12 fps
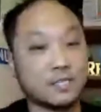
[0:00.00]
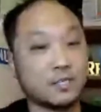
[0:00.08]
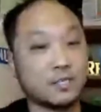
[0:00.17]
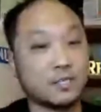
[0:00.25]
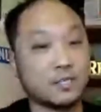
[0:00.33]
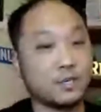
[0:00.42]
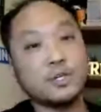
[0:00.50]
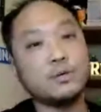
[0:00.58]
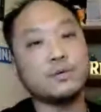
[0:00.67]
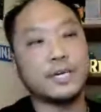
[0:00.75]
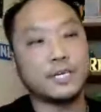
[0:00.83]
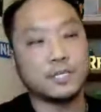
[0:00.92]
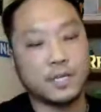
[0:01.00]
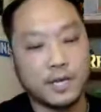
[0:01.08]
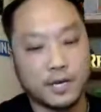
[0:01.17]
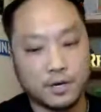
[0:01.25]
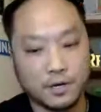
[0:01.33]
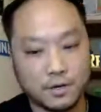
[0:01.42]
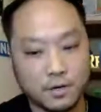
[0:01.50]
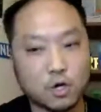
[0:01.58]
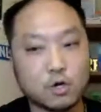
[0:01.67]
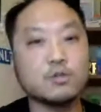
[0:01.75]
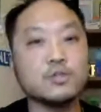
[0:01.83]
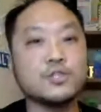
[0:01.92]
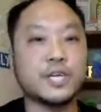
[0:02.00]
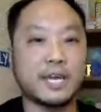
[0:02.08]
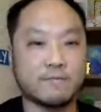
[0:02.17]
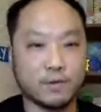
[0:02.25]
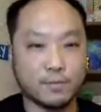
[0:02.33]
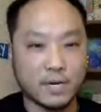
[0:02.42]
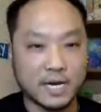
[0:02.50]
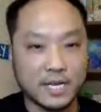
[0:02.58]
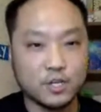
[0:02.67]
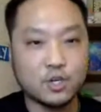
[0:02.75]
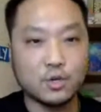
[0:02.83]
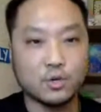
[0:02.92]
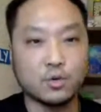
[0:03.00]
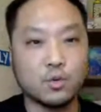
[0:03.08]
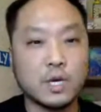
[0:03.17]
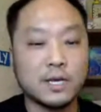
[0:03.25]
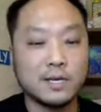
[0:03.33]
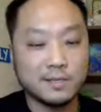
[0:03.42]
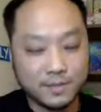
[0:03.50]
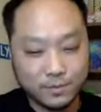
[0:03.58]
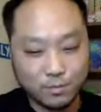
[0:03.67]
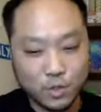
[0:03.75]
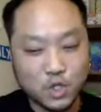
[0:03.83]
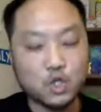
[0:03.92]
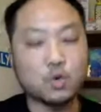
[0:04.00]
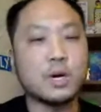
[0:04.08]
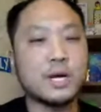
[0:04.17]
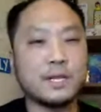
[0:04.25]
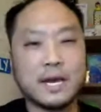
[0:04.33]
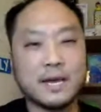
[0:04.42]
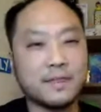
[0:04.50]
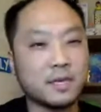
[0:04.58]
is doing too is they're urging everybody to join. I